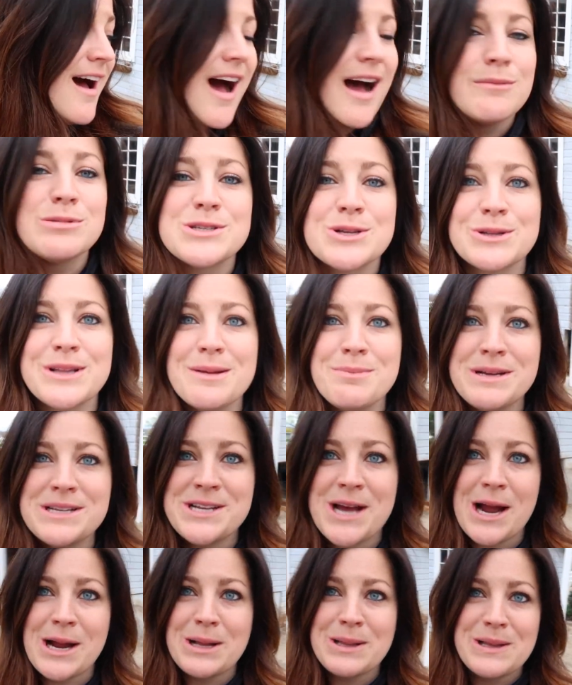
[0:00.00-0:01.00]
Um, so let me
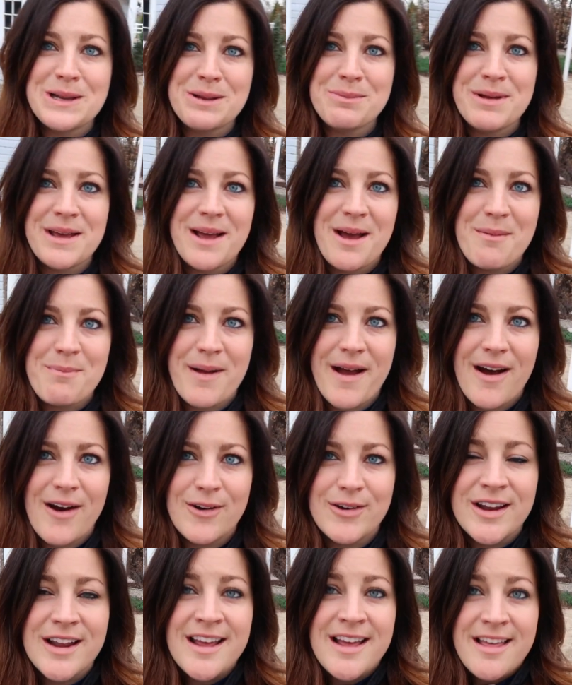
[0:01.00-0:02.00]
talk a little bit
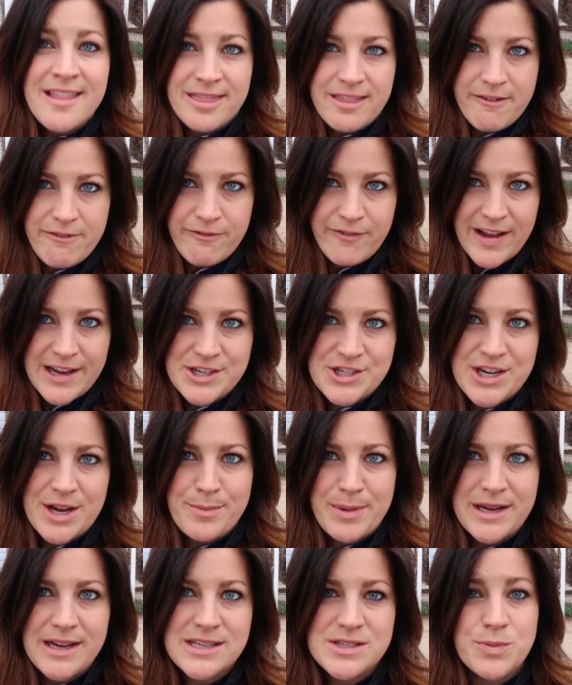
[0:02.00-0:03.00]
about the
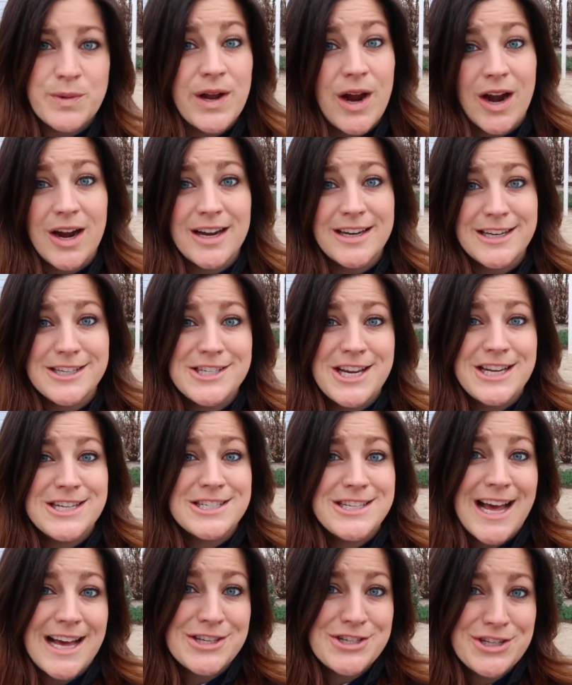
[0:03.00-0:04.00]
fascia, because we are going to
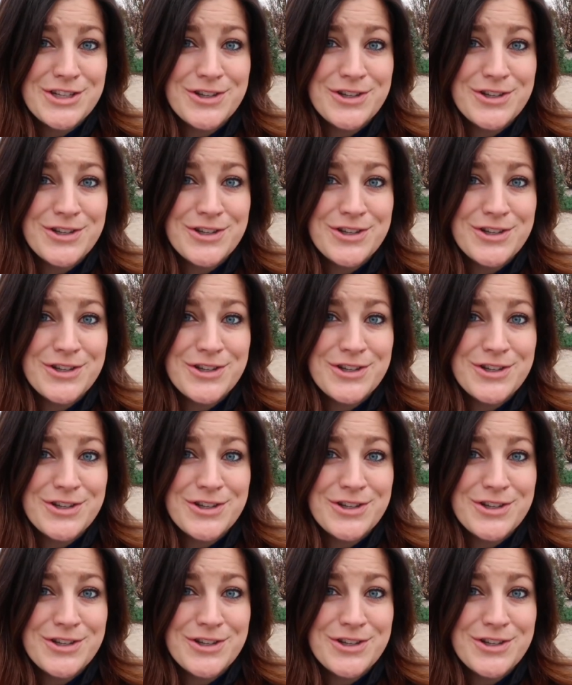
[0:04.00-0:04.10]
change that